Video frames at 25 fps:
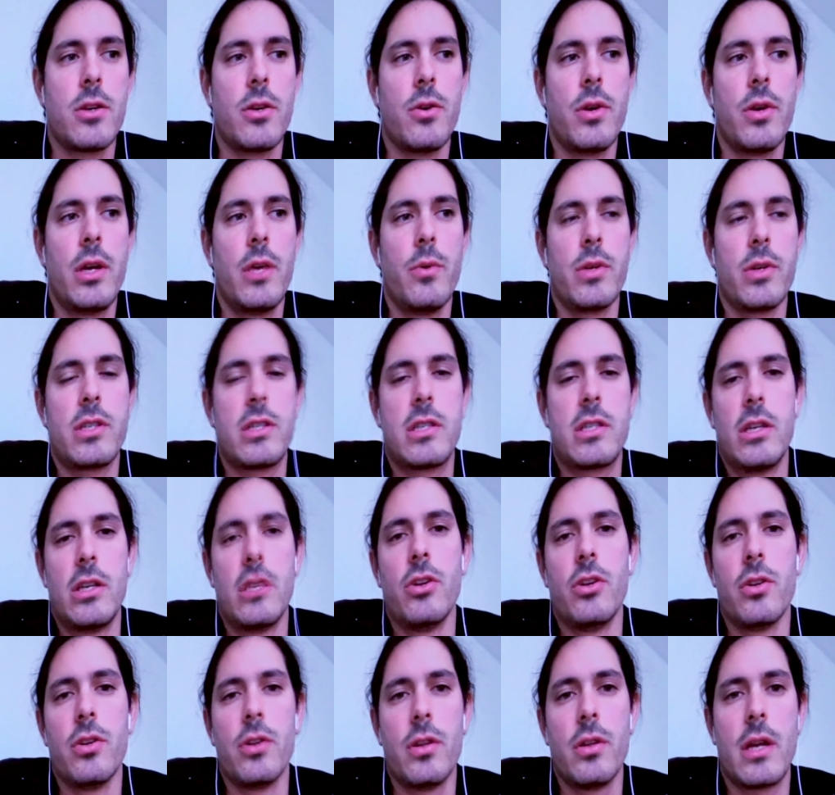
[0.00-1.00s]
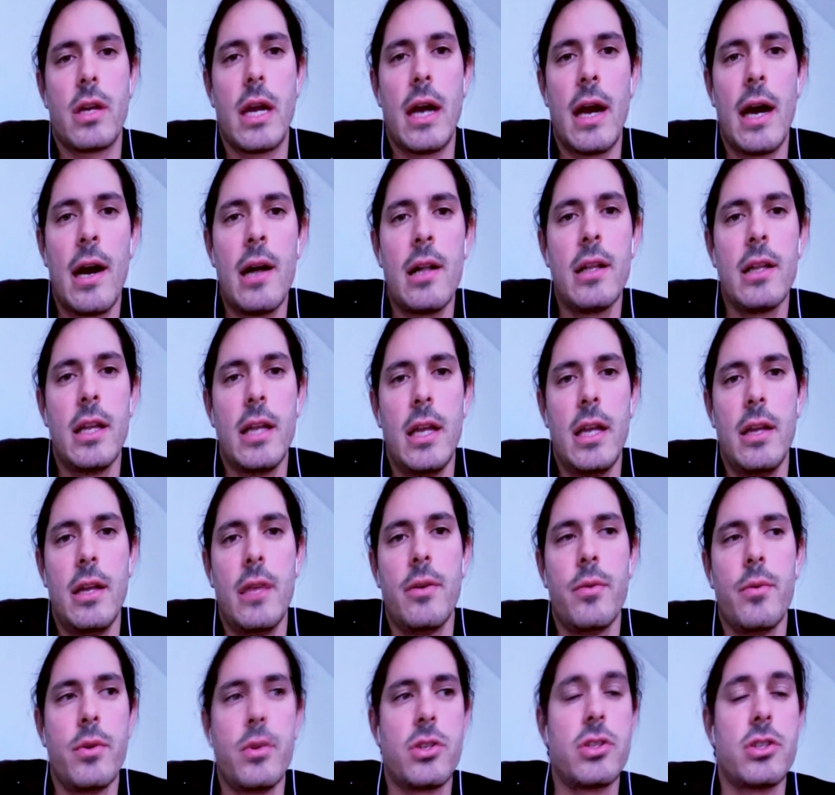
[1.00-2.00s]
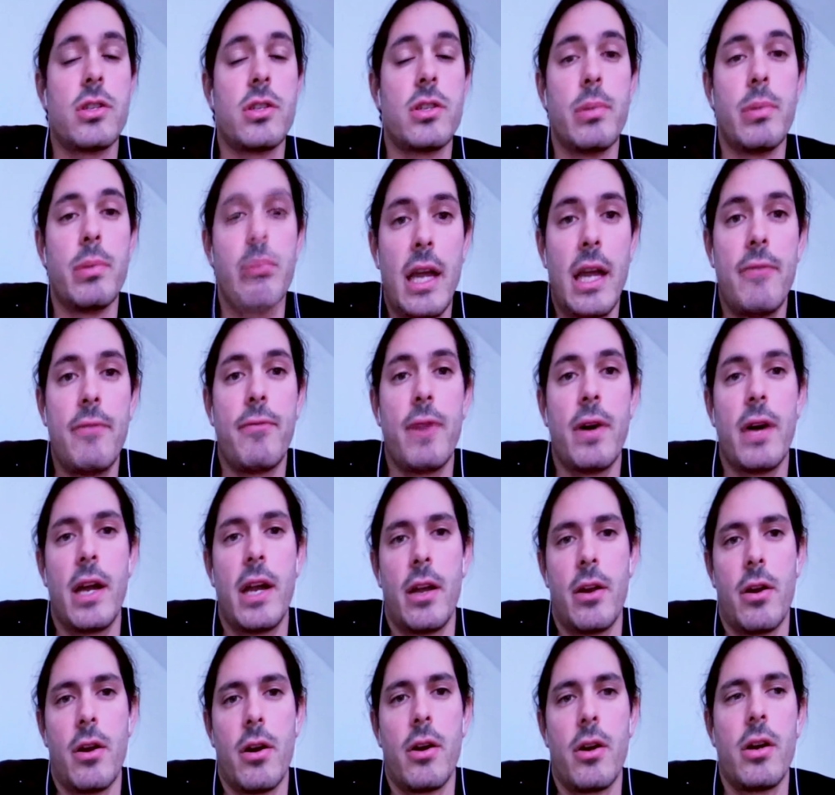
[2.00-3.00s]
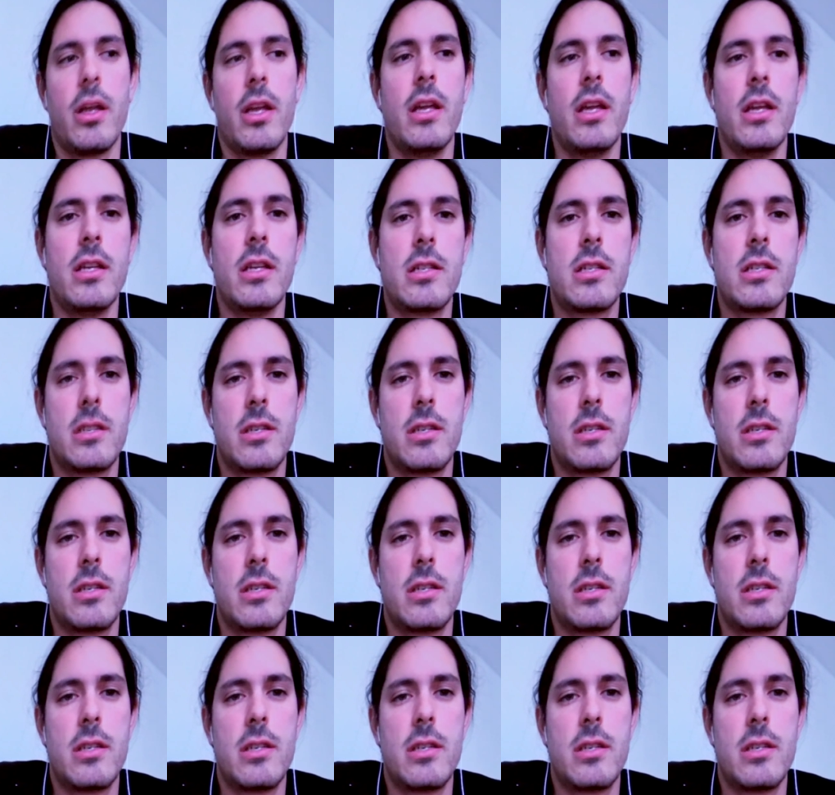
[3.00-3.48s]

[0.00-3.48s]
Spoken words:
So it was still Kali, which is the blade fighting art,